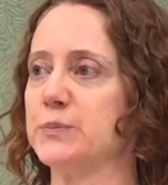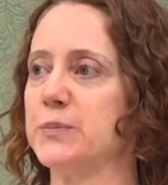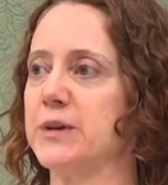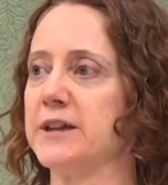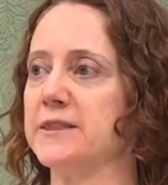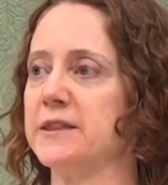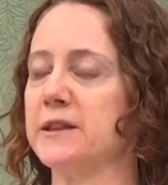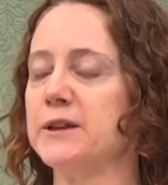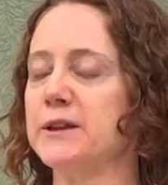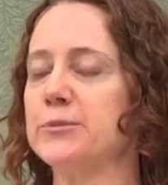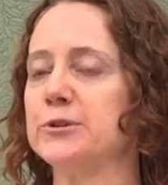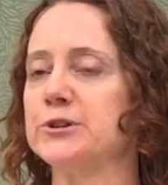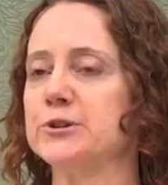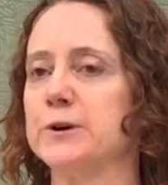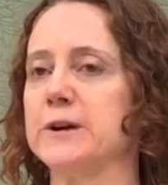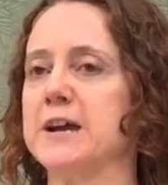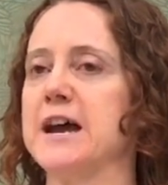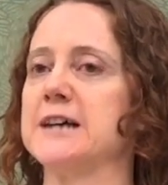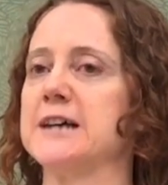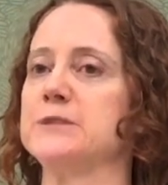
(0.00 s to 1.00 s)
but the
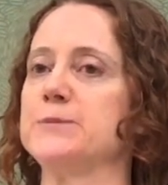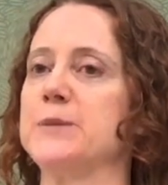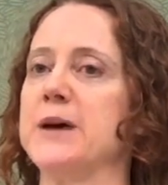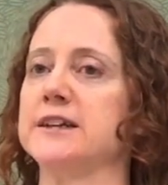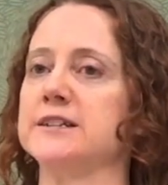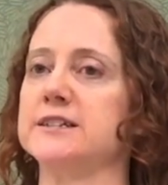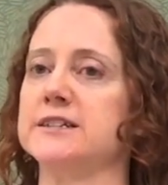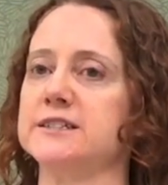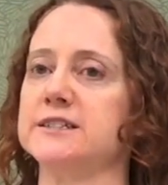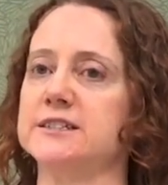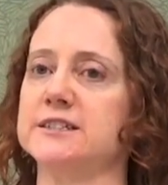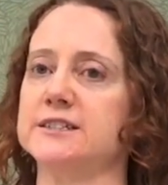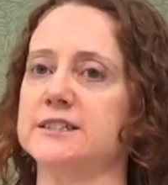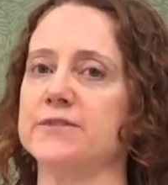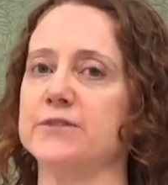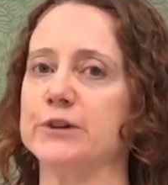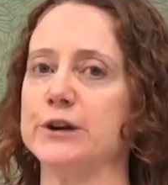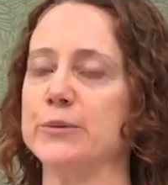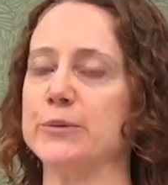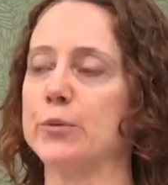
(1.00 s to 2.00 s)
liberatory aspect is a
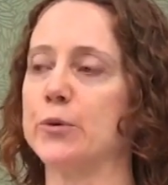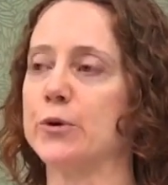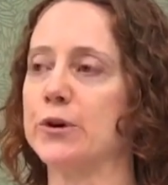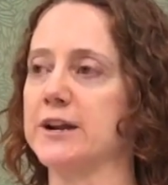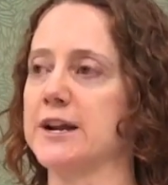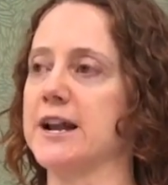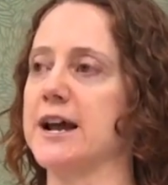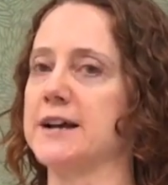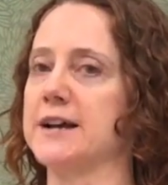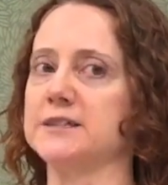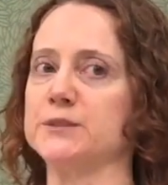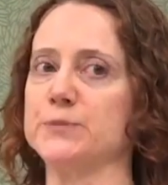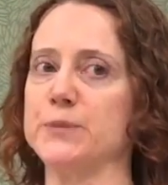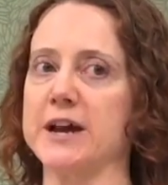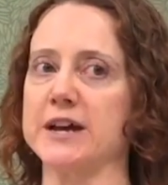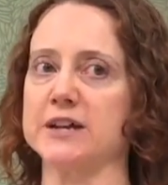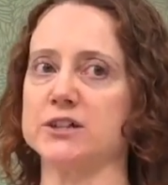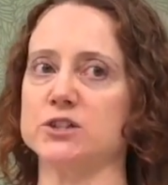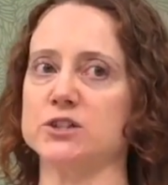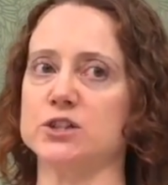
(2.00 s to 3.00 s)
very important
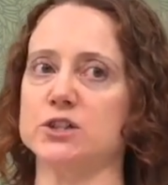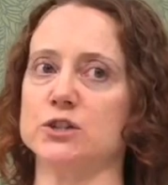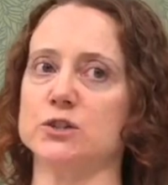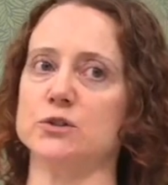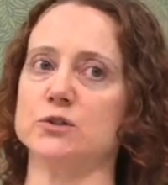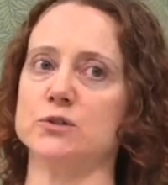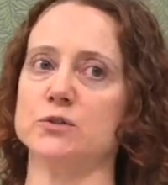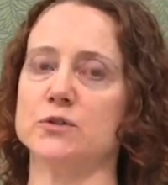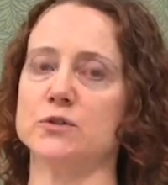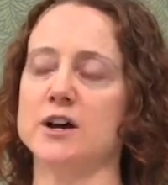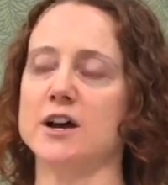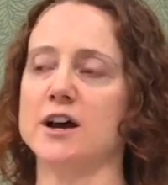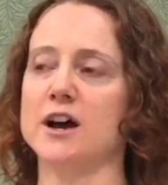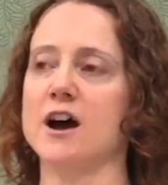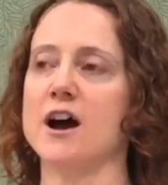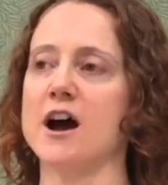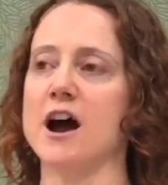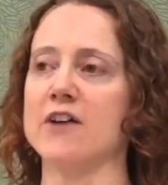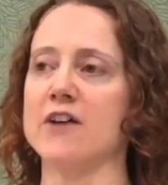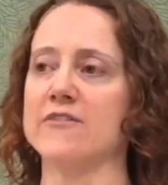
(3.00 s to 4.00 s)
aspect to
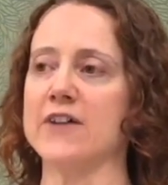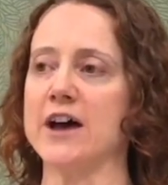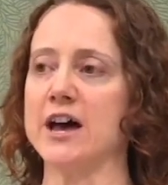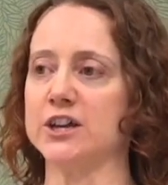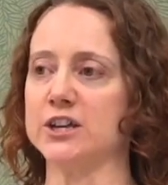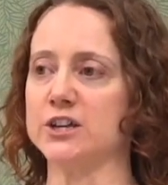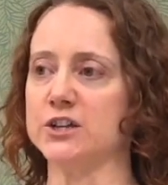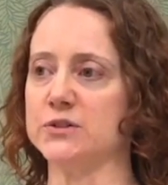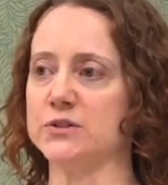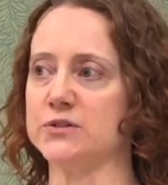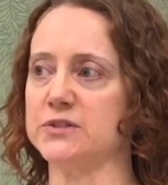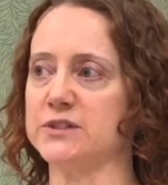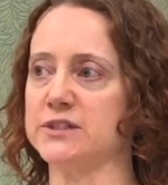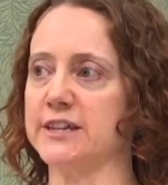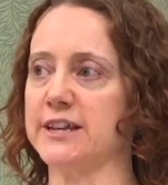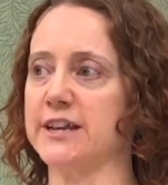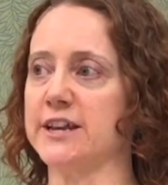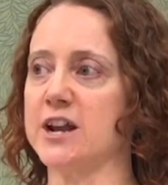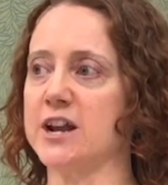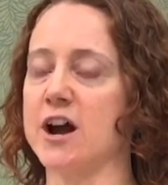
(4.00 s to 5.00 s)
our values
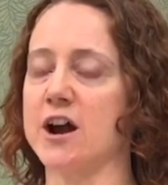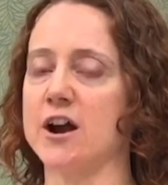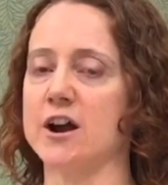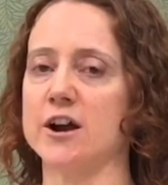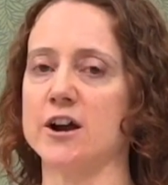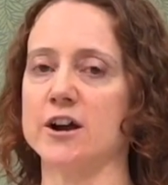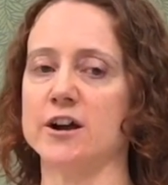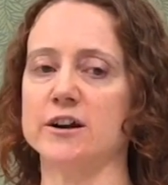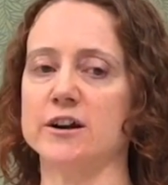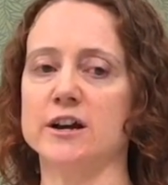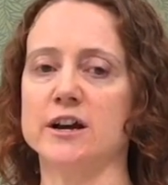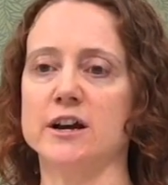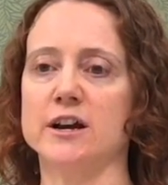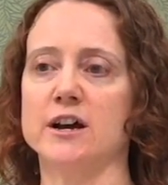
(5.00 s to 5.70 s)
and our